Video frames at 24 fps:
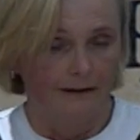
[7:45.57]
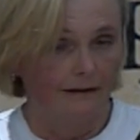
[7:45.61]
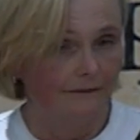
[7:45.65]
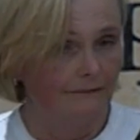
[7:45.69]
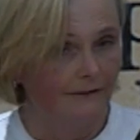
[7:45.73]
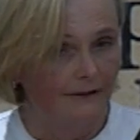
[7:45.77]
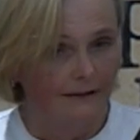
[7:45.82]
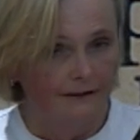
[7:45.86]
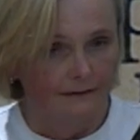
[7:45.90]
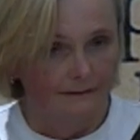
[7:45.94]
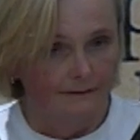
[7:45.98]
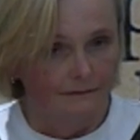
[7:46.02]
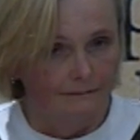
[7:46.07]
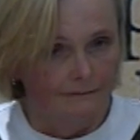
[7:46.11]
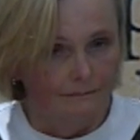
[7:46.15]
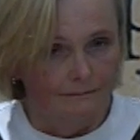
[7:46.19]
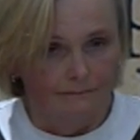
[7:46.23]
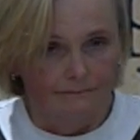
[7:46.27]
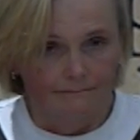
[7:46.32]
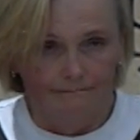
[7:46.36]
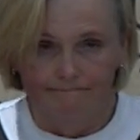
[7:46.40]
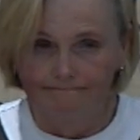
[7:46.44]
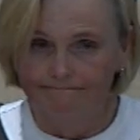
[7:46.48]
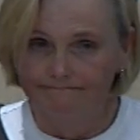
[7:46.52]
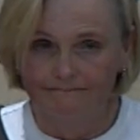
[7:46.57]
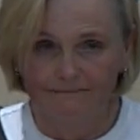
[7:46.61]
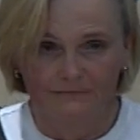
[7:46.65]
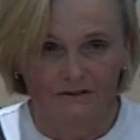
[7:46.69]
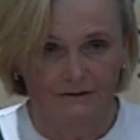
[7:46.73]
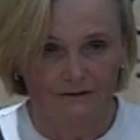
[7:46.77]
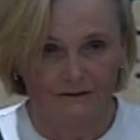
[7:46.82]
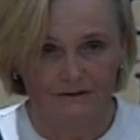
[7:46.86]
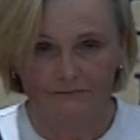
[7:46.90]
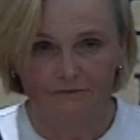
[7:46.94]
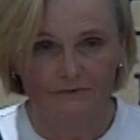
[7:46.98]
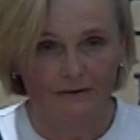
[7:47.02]
Then there
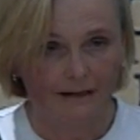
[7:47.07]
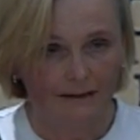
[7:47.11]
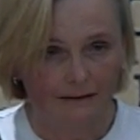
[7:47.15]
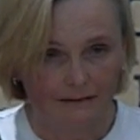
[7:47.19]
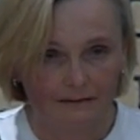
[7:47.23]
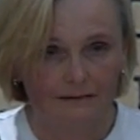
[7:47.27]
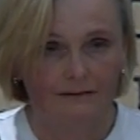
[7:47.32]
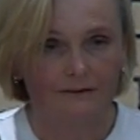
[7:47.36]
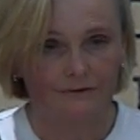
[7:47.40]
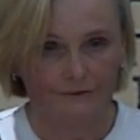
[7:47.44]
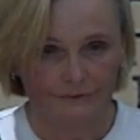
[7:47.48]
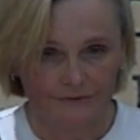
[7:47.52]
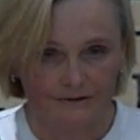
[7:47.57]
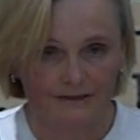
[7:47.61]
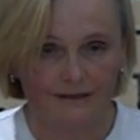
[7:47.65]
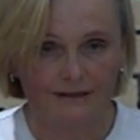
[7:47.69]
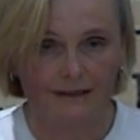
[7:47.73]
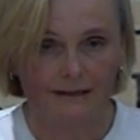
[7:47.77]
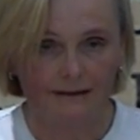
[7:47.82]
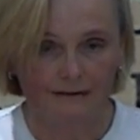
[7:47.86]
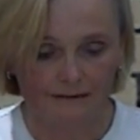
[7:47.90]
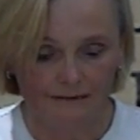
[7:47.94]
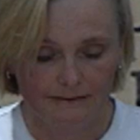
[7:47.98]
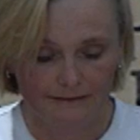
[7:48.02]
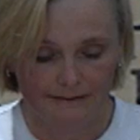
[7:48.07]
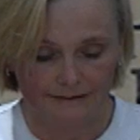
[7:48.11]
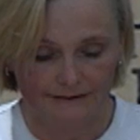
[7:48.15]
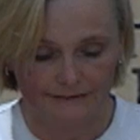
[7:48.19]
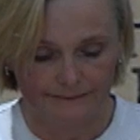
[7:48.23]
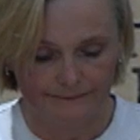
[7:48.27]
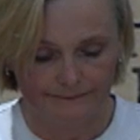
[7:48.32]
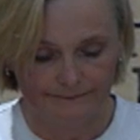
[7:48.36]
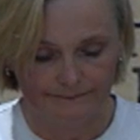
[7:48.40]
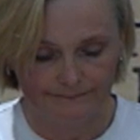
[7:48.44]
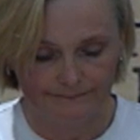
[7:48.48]
is violence or silence.